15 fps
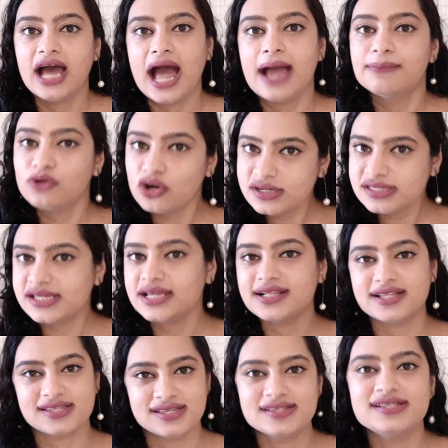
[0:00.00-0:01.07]
I'm not saying
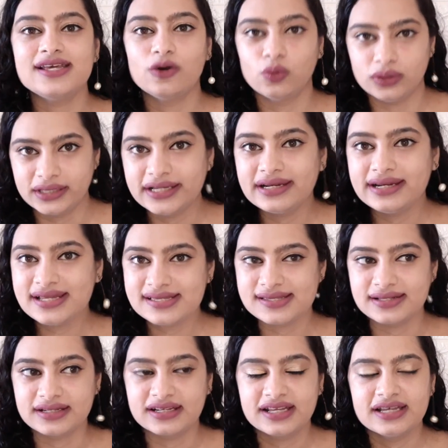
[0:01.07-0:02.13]
this is the only
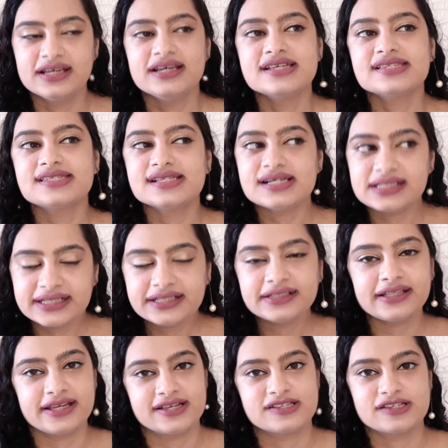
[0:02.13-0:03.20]
reason.
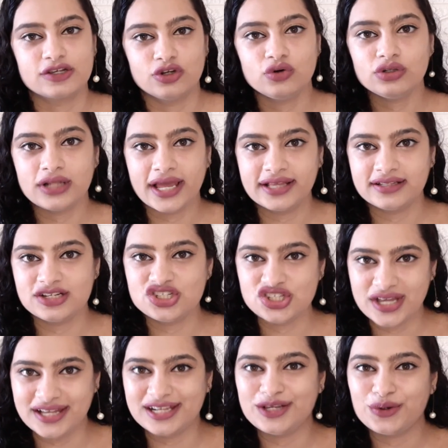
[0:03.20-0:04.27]
Certain things, like the
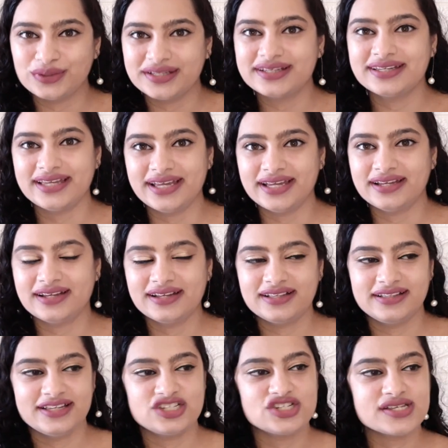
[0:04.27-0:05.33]
cherry on the cake,
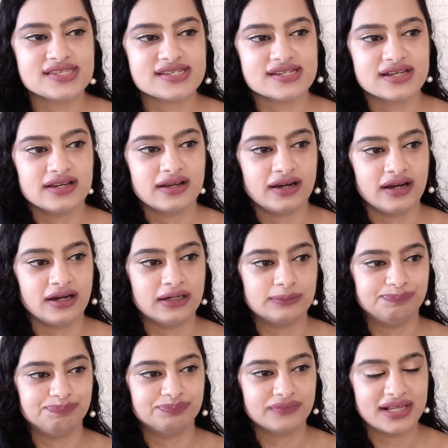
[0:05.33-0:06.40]
they just
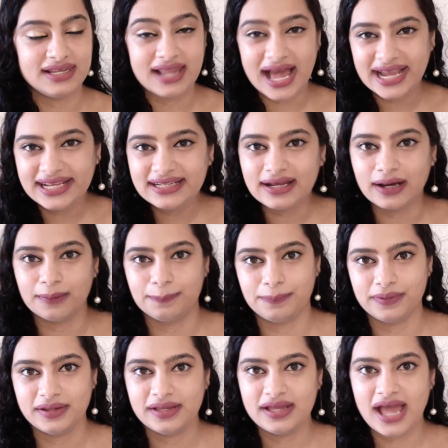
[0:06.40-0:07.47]
line up
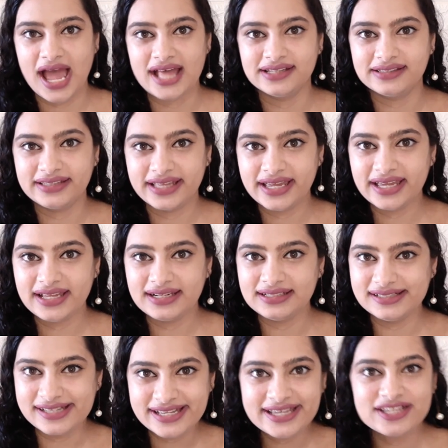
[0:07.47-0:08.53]
and they
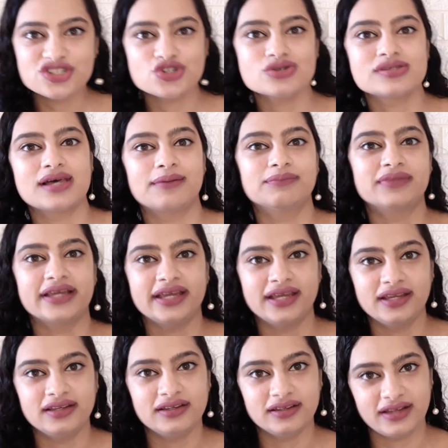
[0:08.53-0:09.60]
lead to
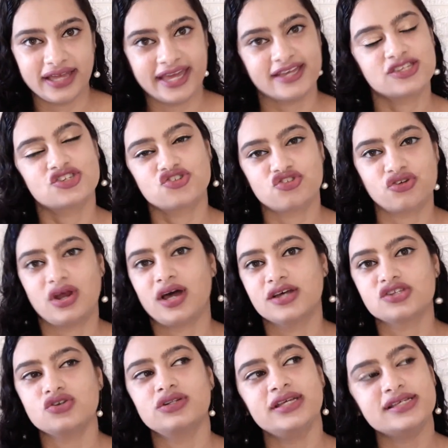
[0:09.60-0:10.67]
something extra.
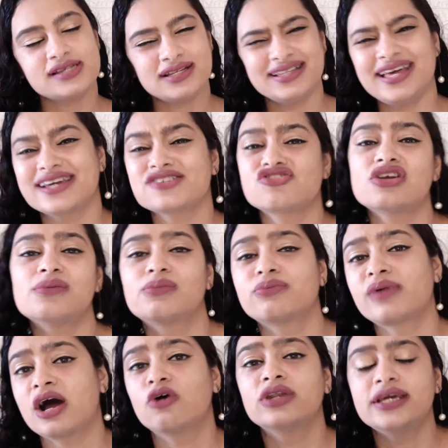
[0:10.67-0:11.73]
So these are the extra
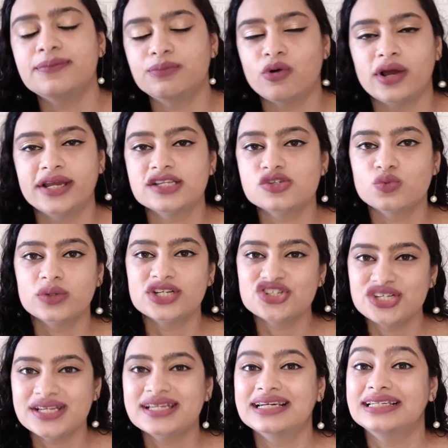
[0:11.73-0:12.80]
brownie points which
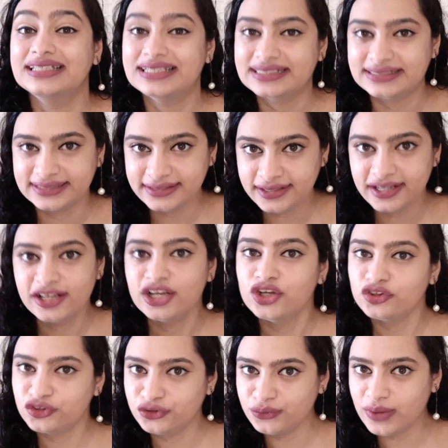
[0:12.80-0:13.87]
she collected
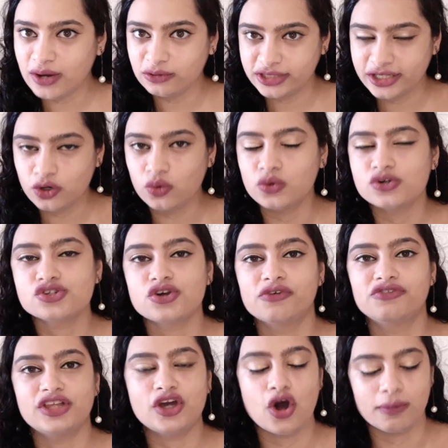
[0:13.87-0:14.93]
throughout the course
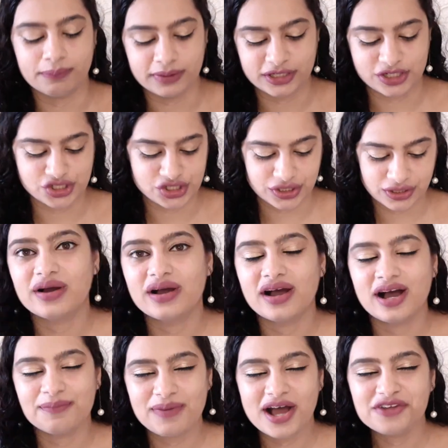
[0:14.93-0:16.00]
of the competition.
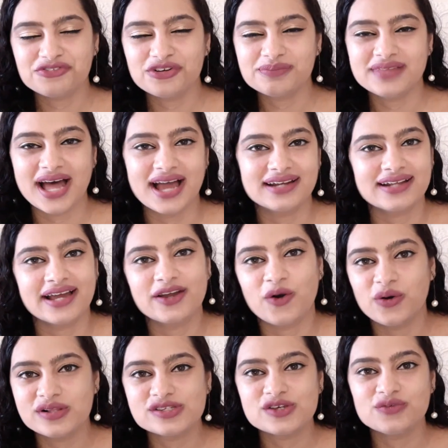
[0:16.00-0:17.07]
Apart from that, I
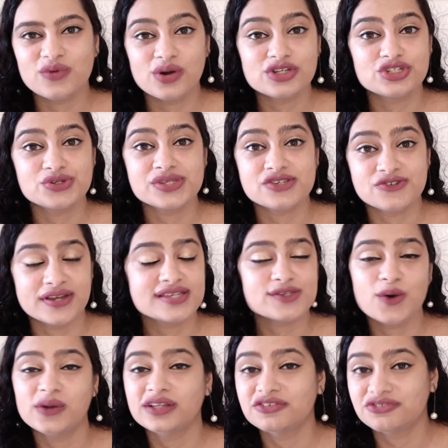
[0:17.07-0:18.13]
also want to
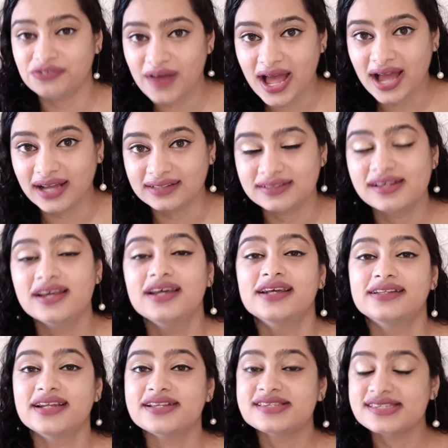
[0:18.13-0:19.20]
stress on the fact
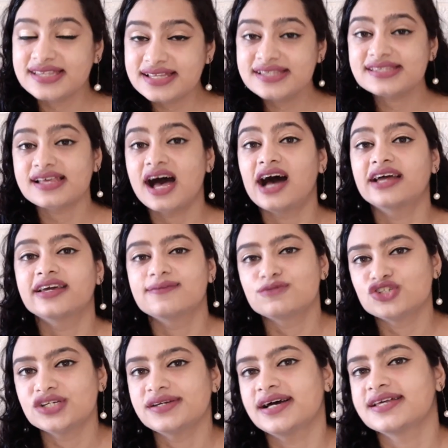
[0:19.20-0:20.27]
that since
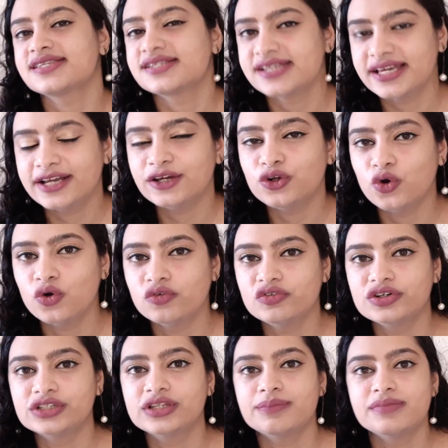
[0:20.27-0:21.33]
IMG has taken
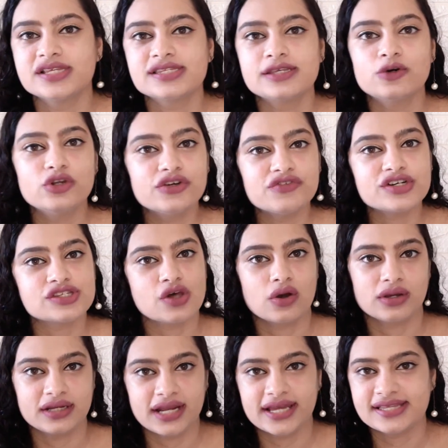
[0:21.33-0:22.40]
over the Miss Universe
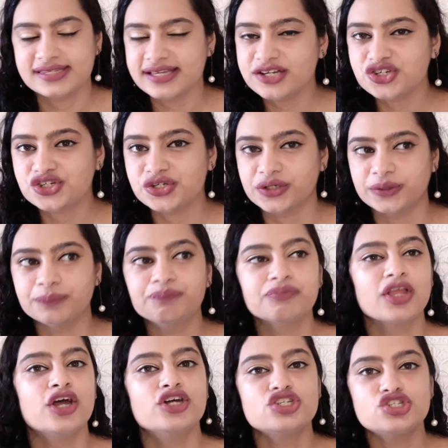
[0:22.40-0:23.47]
organization,
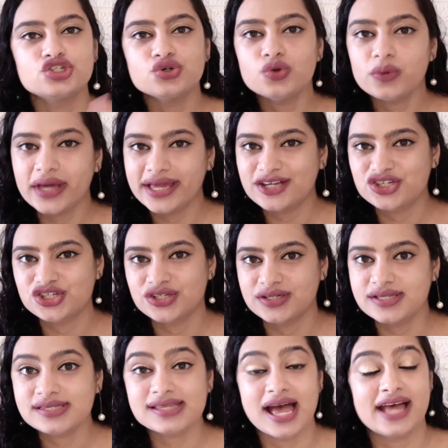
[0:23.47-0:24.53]
two
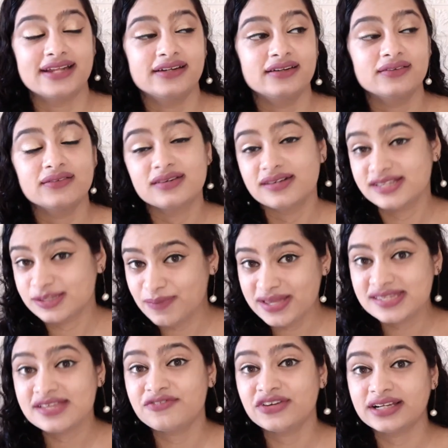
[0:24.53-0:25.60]
Asians and
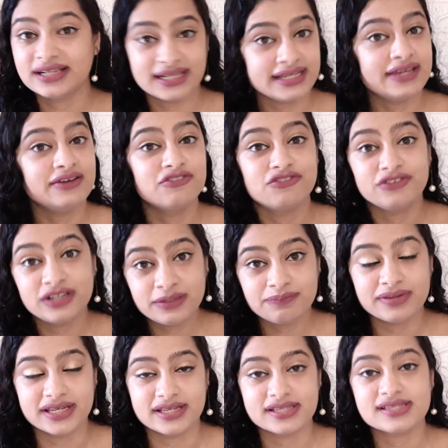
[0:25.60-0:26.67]
specifically
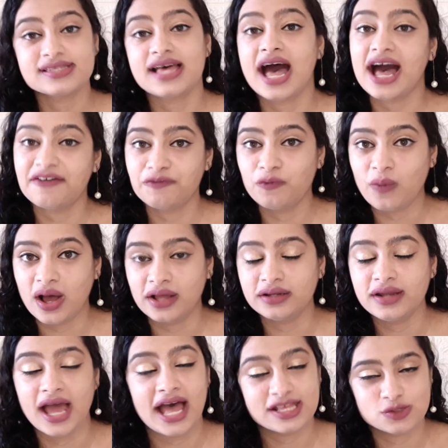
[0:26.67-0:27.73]
Philippines
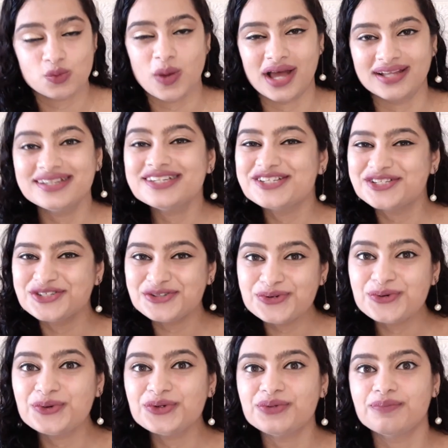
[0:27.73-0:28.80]
has won
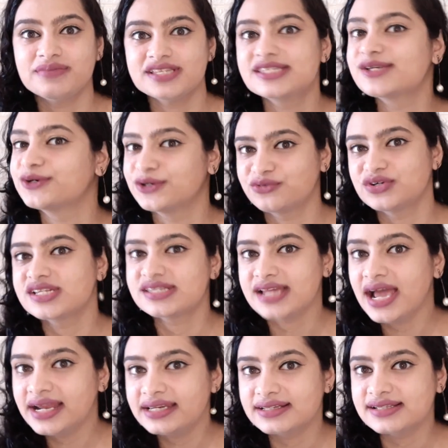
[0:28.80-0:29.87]
two Miss Universe
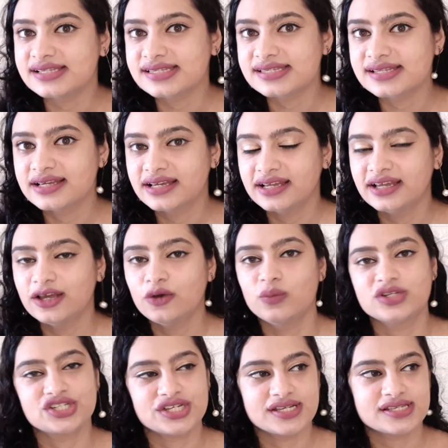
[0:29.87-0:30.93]
titles,
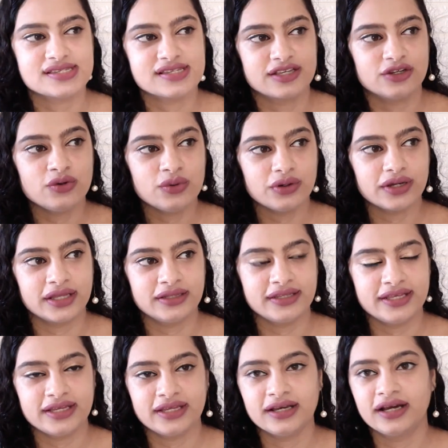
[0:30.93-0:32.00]
which is in
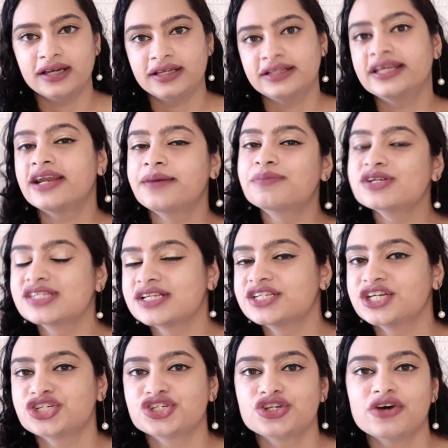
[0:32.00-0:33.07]
the
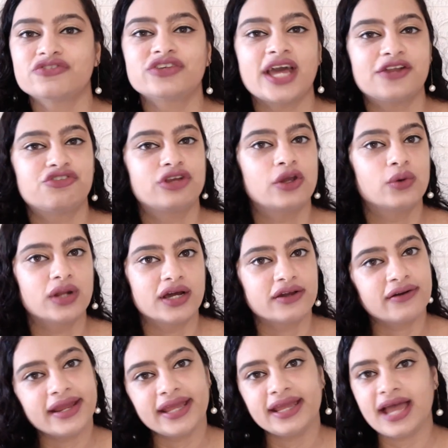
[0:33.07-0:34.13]
representation of Catriona
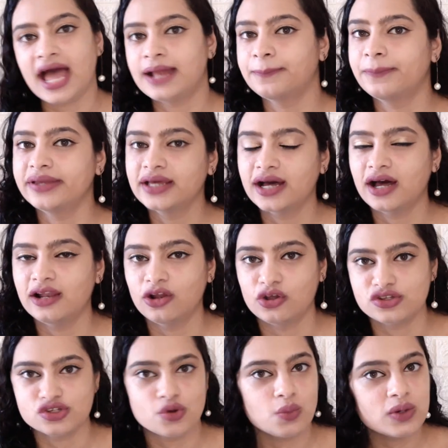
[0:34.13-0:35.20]
Gray and Pia
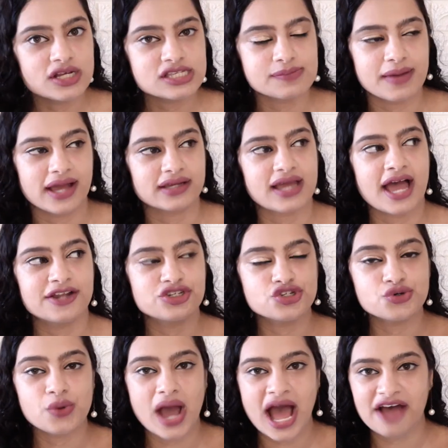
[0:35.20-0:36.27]
Alonso Wurzbach, and
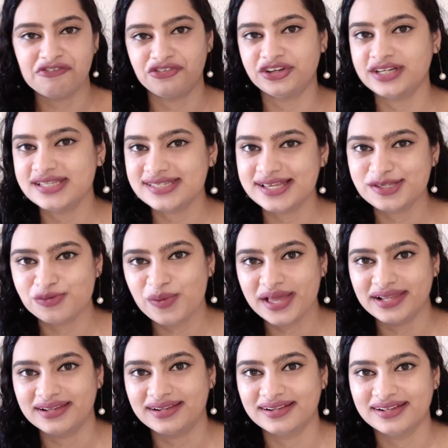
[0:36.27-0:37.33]
two Africans as
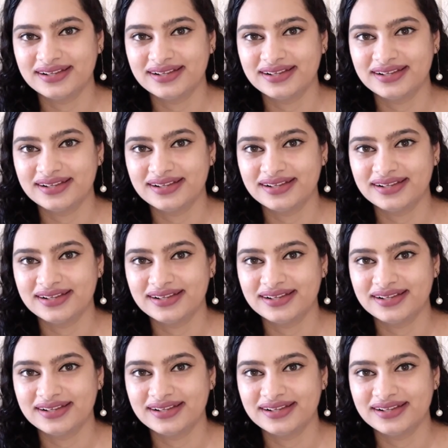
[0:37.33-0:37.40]
well,